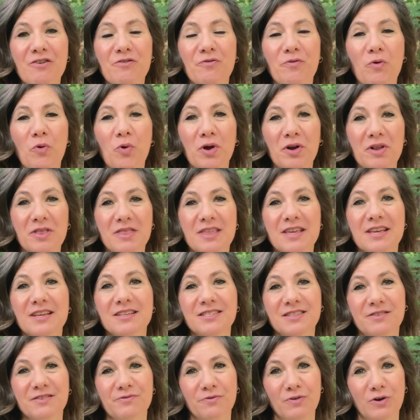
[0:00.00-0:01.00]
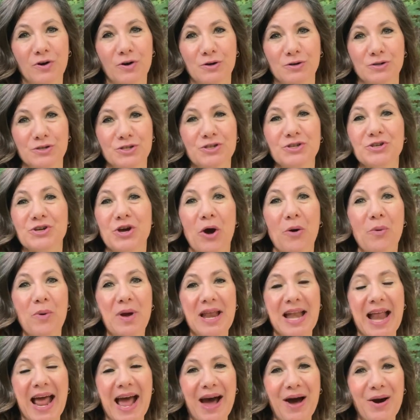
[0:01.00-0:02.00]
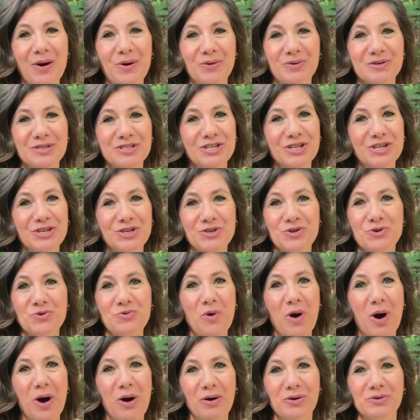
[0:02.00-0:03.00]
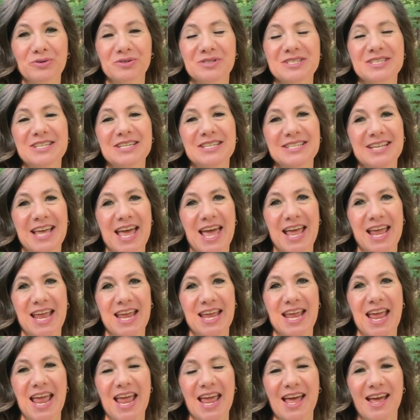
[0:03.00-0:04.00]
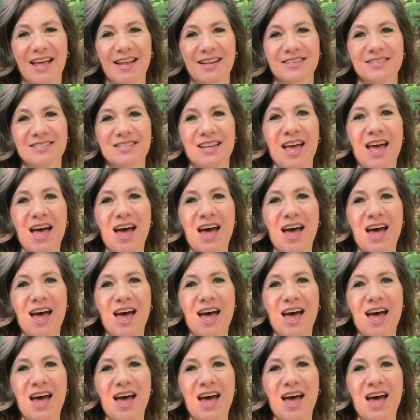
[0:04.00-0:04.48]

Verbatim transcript: for this verse going out to you all today, and